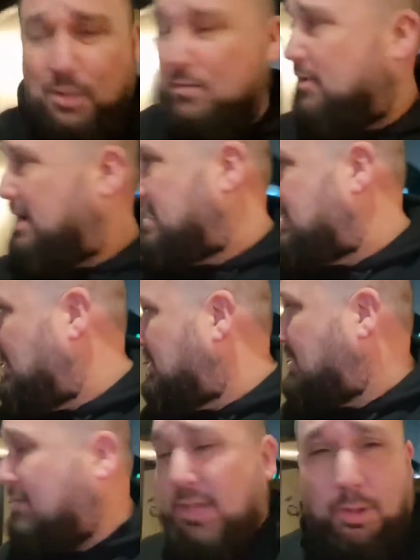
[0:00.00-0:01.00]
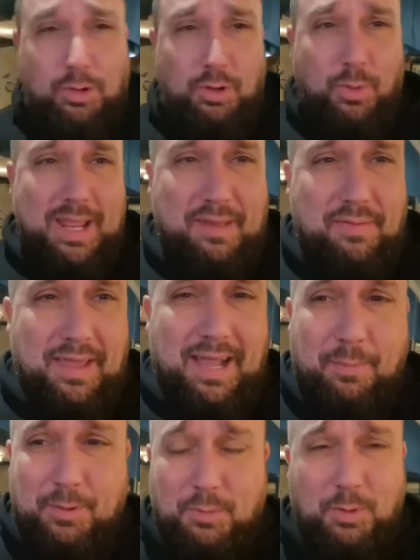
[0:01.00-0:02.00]
dog friendly. It's got a dog of the week thing
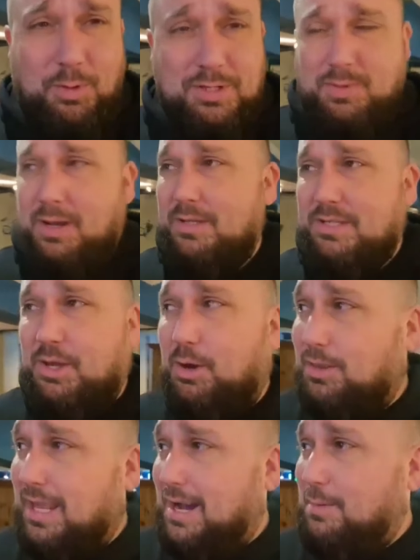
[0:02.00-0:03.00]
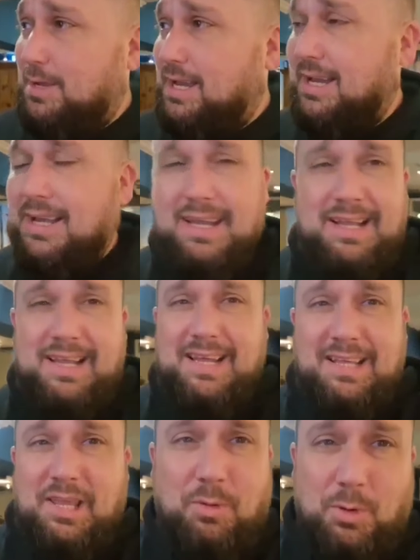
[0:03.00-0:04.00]
up on the wall as well. It's gone now, but yeah,
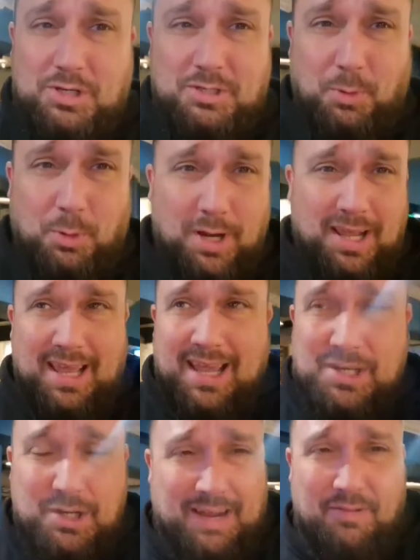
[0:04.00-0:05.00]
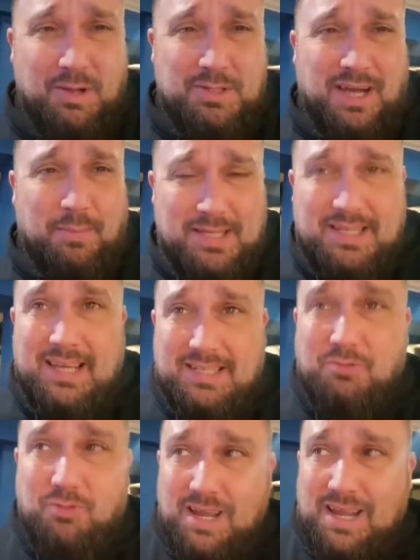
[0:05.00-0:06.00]
you can watch the sport in here. You can have a good time.
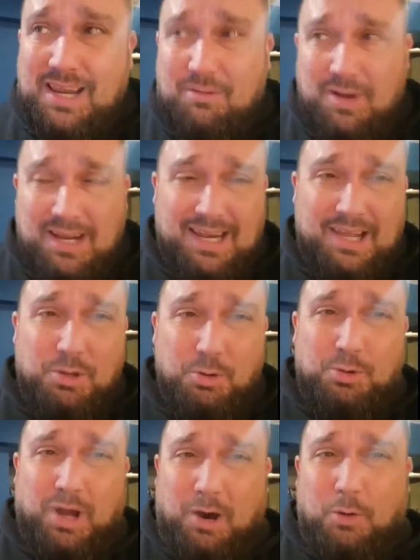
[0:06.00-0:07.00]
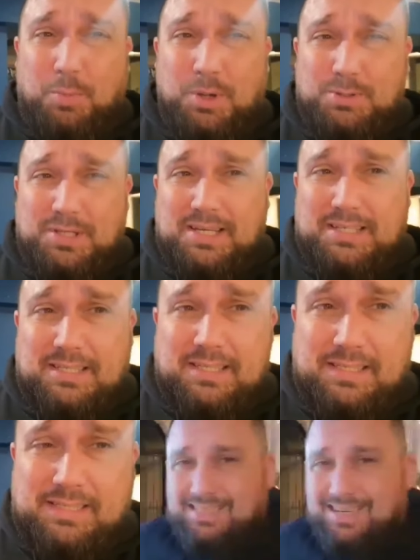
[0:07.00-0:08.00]
It's a really, really good old booze of this.
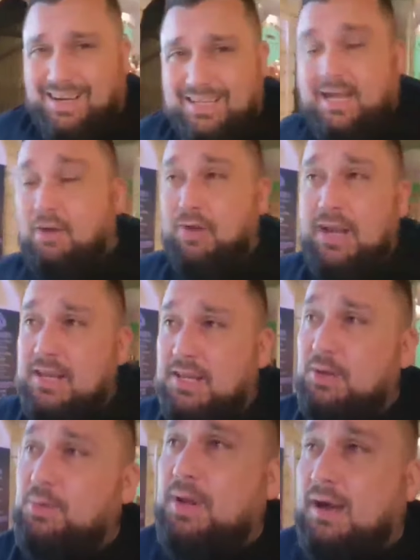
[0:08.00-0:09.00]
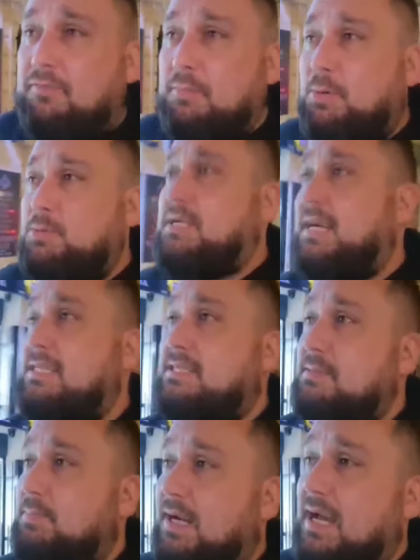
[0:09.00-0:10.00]
I really do love the Bulkhead,
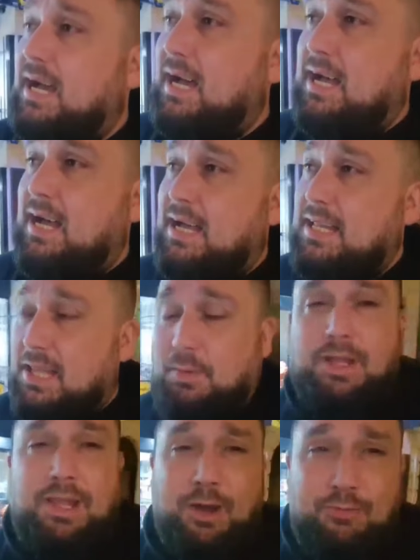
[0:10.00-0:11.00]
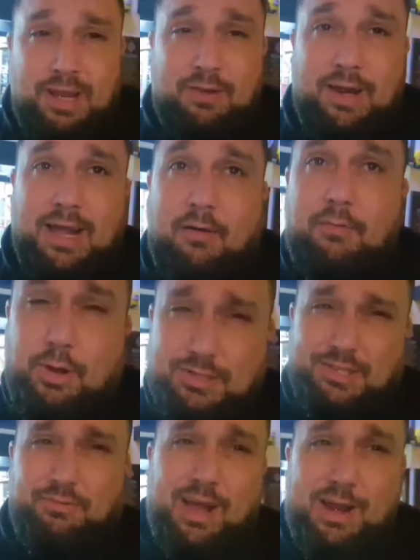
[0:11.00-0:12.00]
but another one that I really, really love. I'm
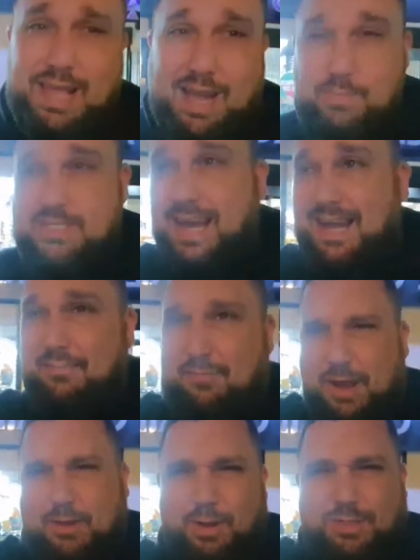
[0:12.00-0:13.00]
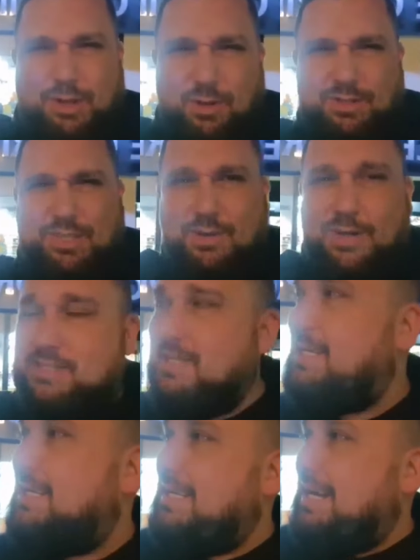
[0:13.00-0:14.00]
crossing the road again. I'm just going across.
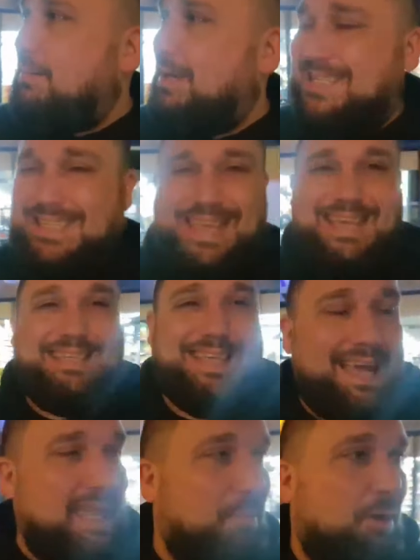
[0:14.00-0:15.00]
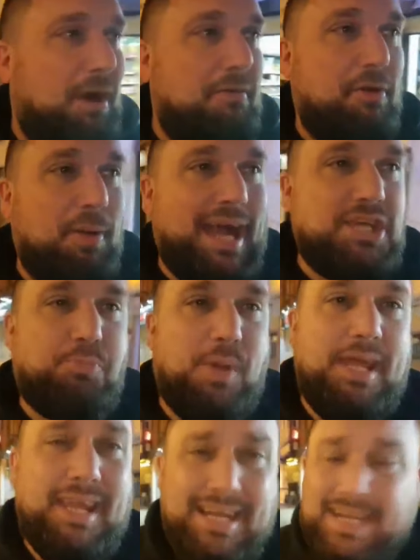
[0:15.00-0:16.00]
I'm like zigzagging my way through
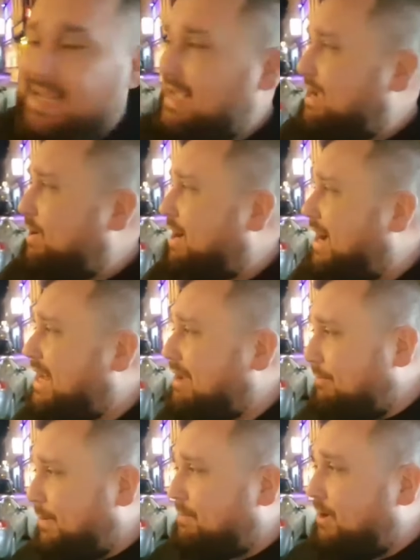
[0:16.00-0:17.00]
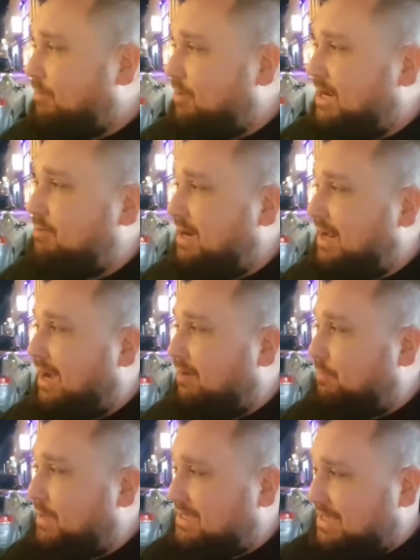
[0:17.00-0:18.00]
Ashby. Another pub that I really, really
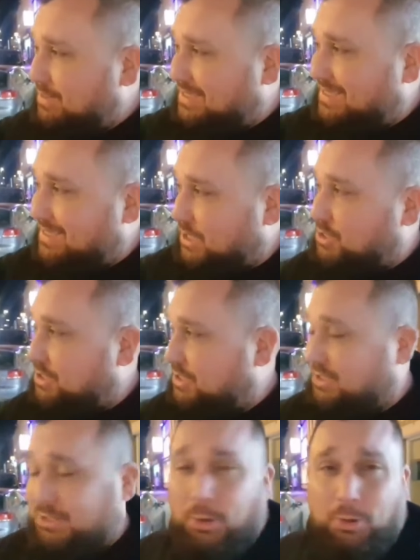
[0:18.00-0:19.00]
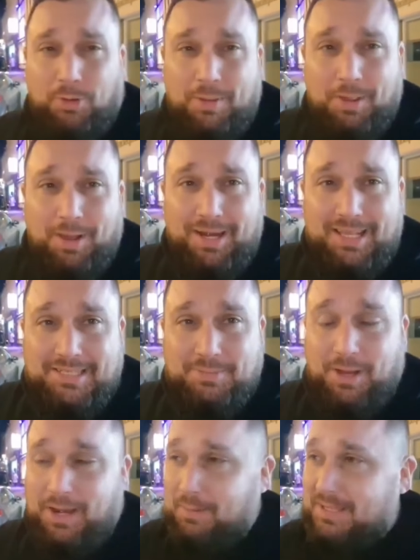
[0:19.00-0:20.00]
love because there is such a story behind this as
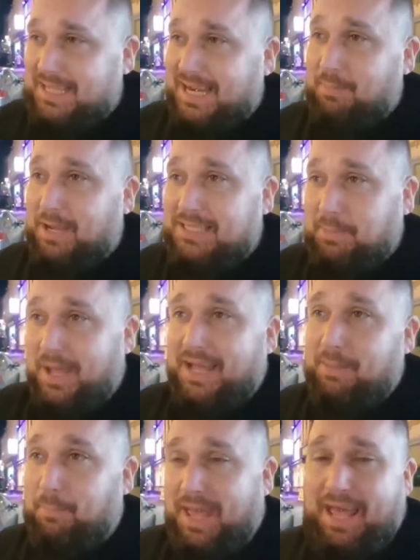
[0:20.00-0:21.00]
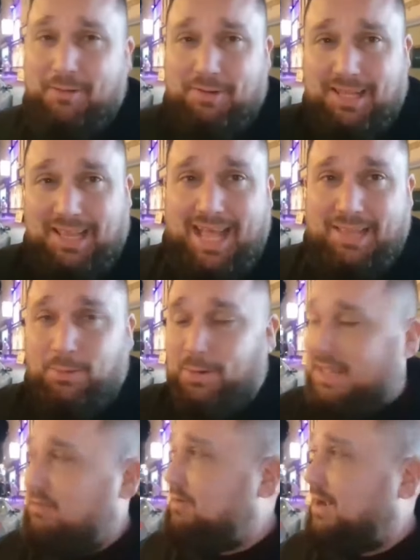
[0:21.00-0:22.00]
well. I'm going to tell you a minute. It's about the bear and the
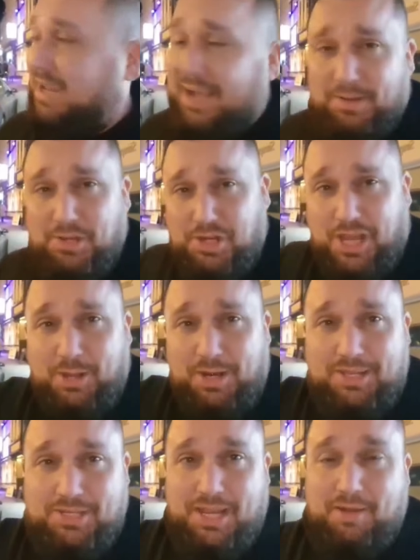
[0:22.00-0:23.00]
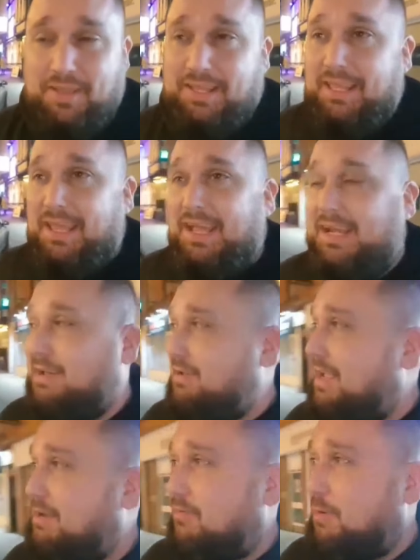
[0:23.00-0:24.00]
landlord and everything like that. I'm going to show you the thing
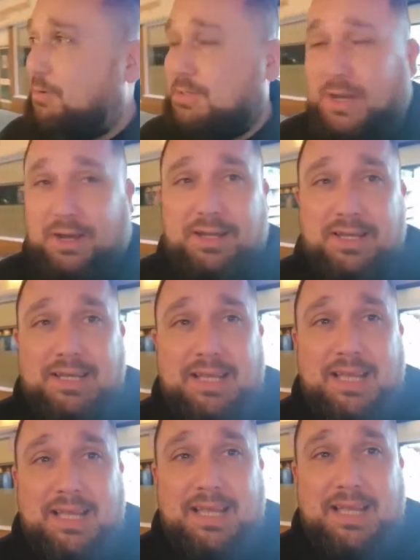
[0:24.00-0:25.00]
in the floor as well.